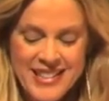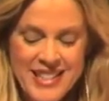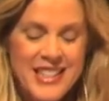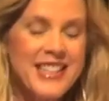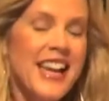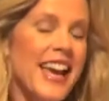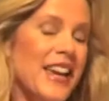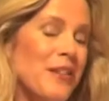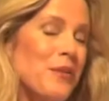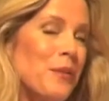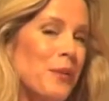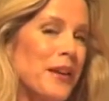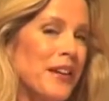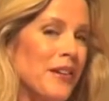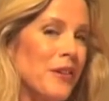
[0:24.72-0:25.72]
Tonight,
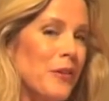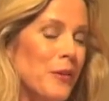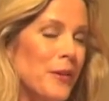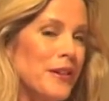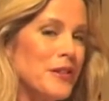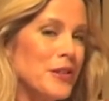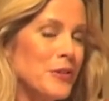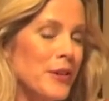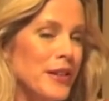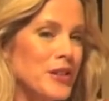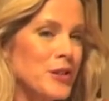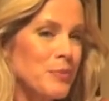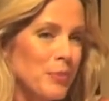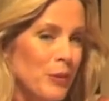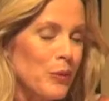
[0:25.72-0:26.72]
we are going to
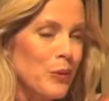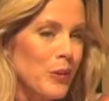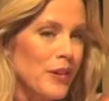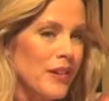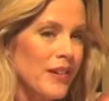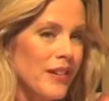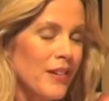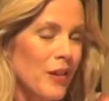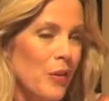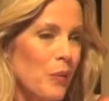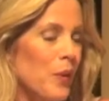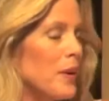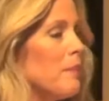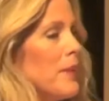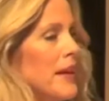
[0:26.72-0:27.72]
explore
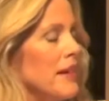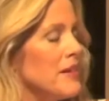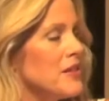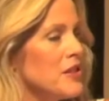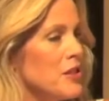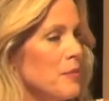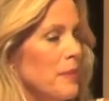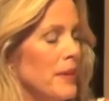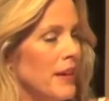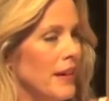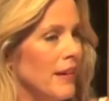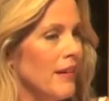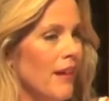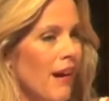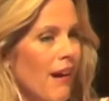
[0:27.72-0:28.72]
what it means to
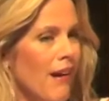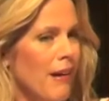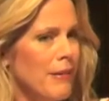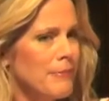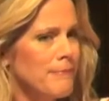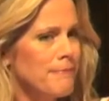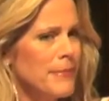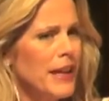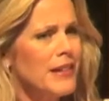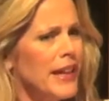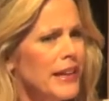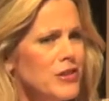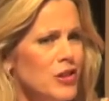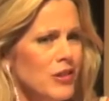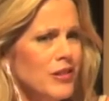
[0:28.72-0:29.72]
be um, a
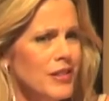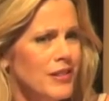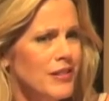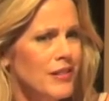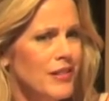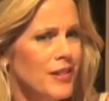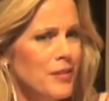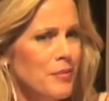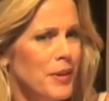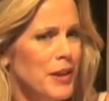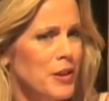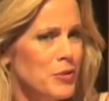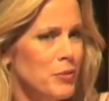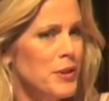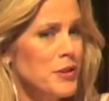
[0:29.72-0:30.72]
legend
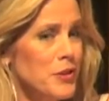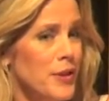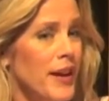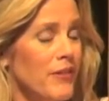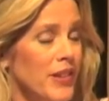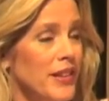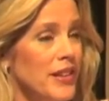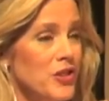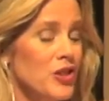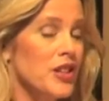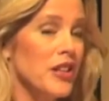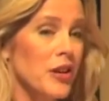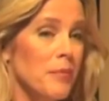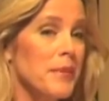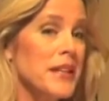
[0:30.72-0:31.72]
because we do have a
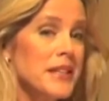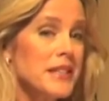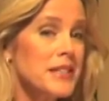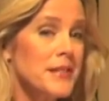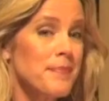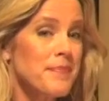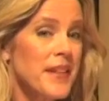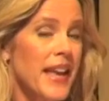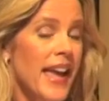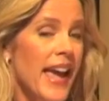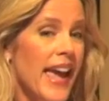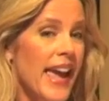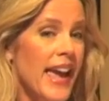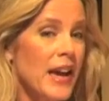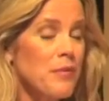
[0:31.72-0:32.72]
legend in our midst.
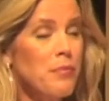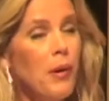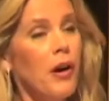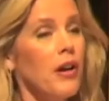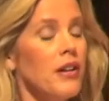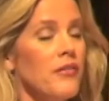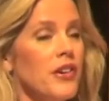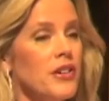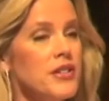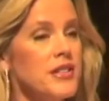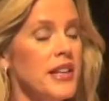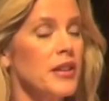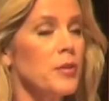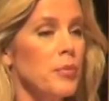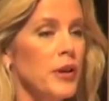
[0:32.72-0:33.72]
And part of our
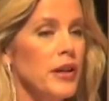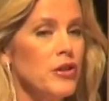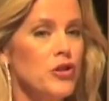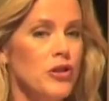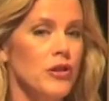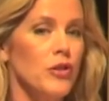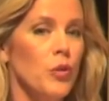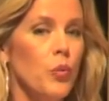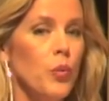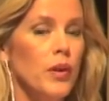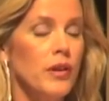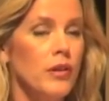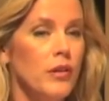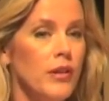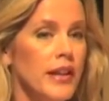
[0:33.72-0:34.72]
celebration
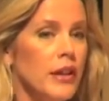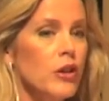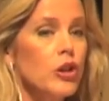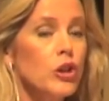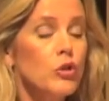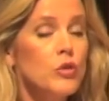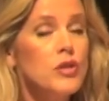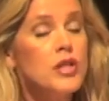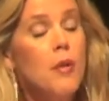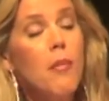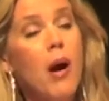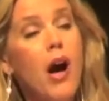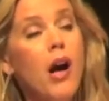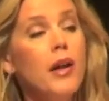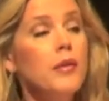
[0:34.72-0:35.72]
will include
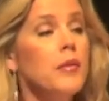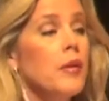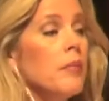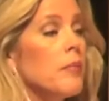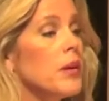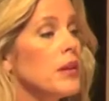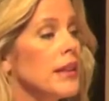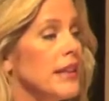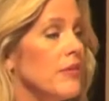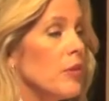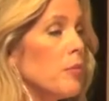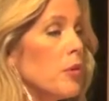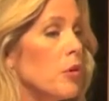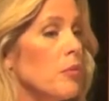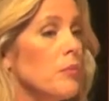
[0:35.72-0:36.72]
some
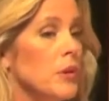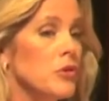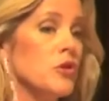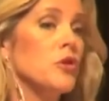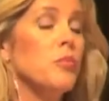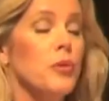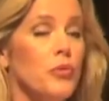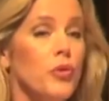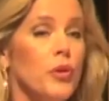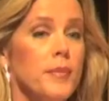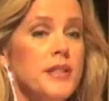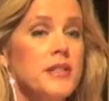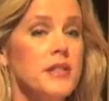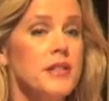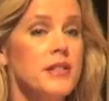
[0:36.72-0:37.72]
unbelievable musical
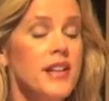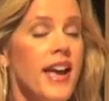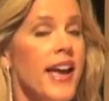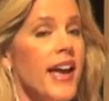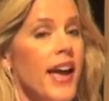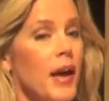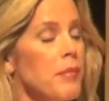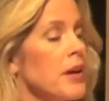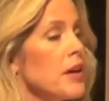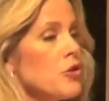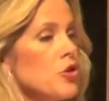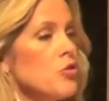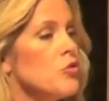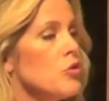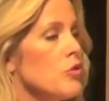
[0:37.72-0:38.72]
performances. And
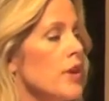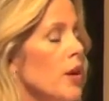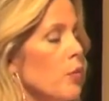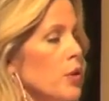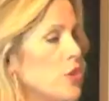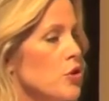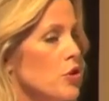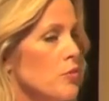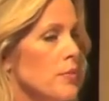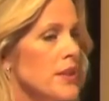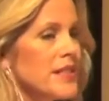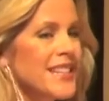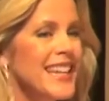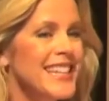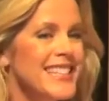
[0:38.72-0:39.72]
because you do not wish to
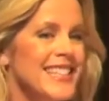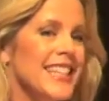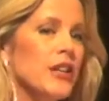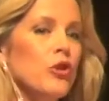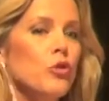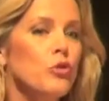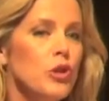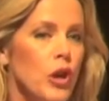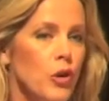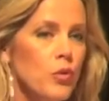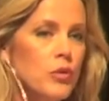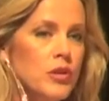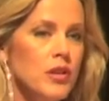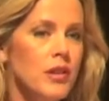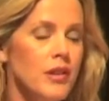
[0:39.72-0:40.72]
miss a single
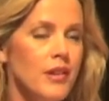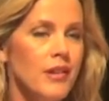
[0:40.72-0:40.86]
note